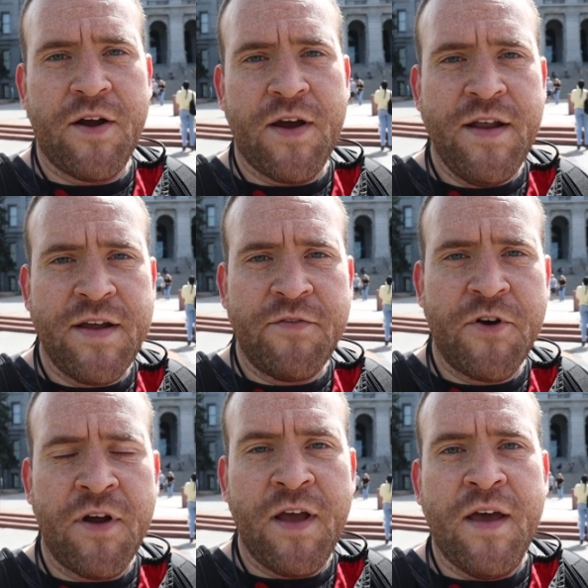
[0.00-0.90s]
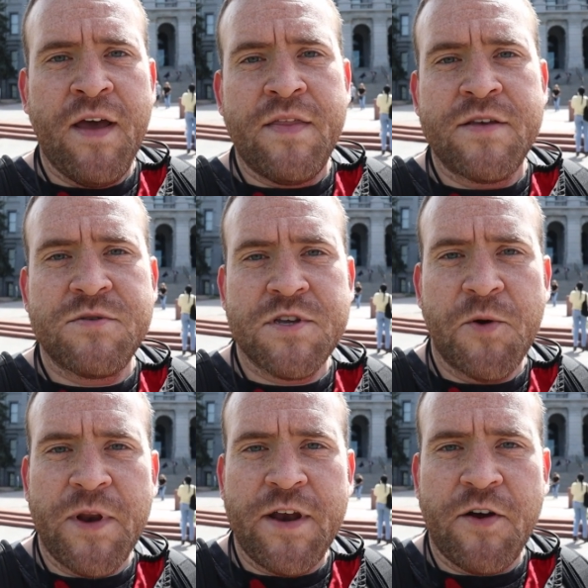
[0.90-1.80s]
here in Denver. This was
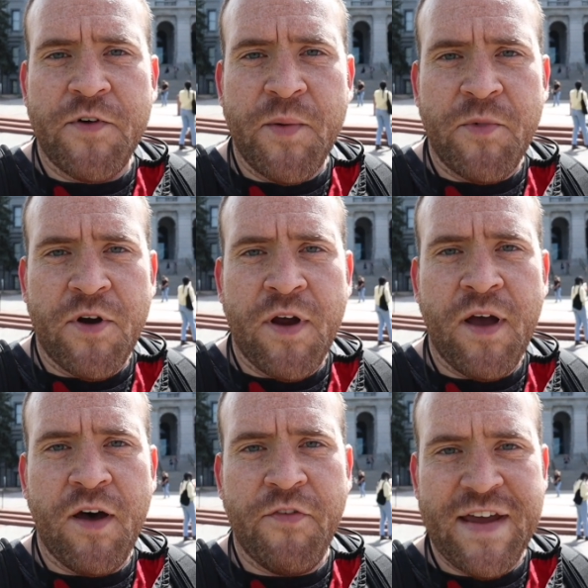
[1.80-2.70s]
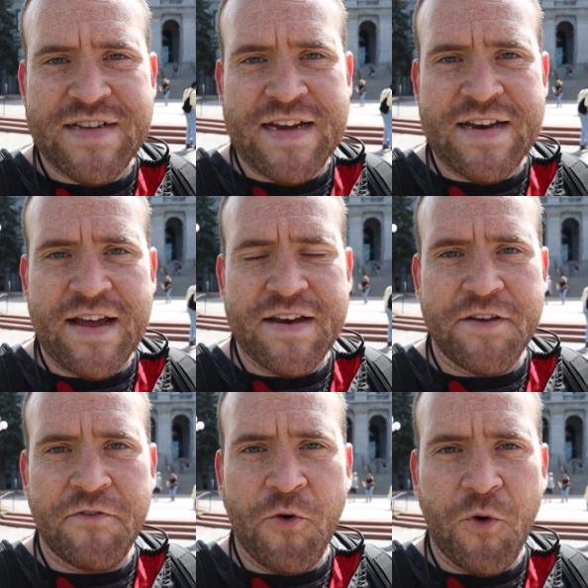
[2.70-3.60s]
opened in November of
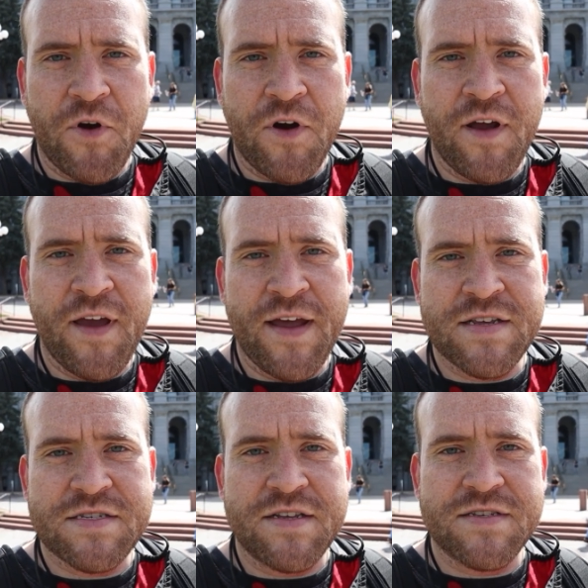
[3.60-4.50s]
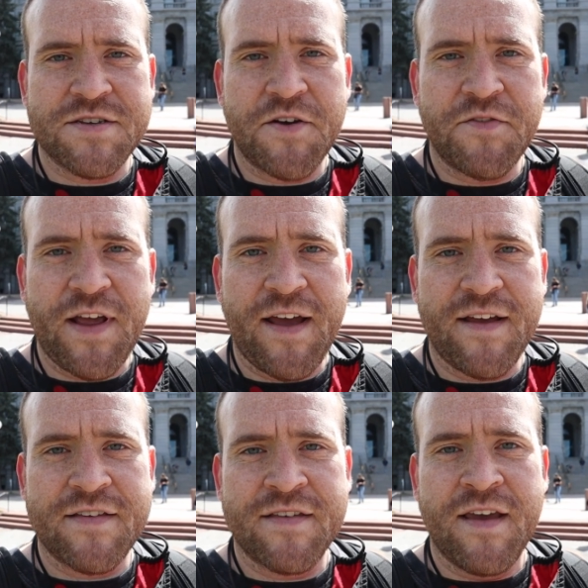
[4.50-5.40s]
1894 and has since served
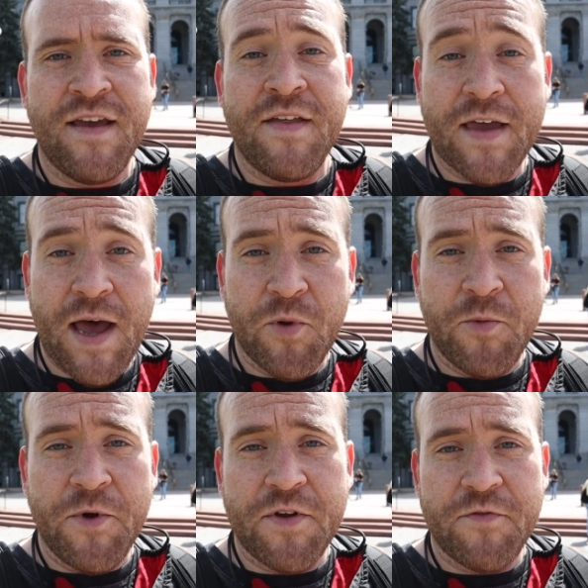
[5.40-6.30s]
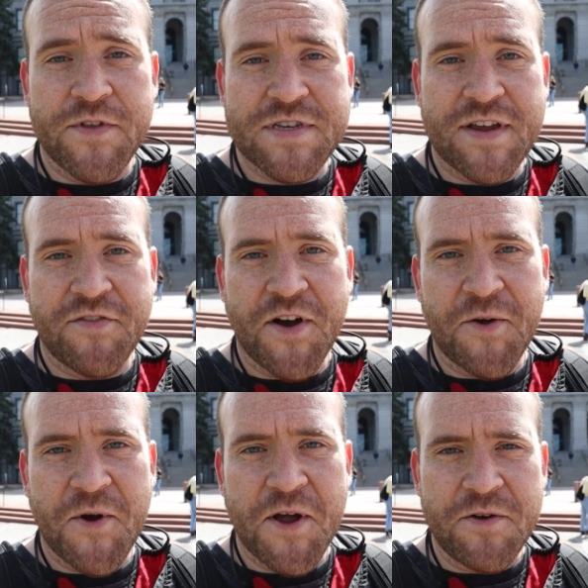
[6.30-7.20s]
as the capitol building for the state of
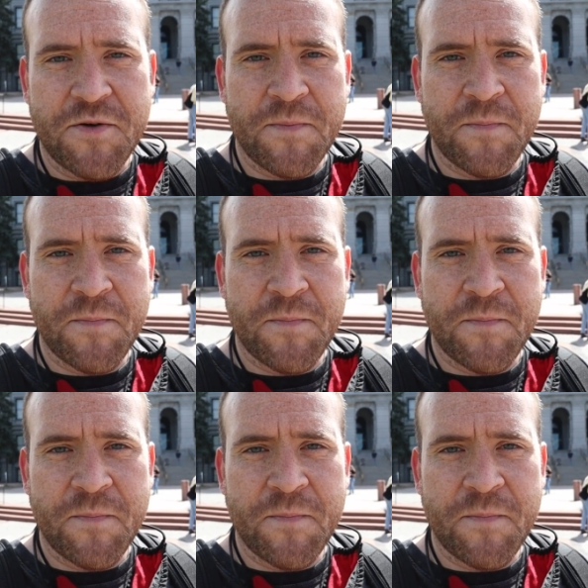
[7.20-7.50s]
Colorado.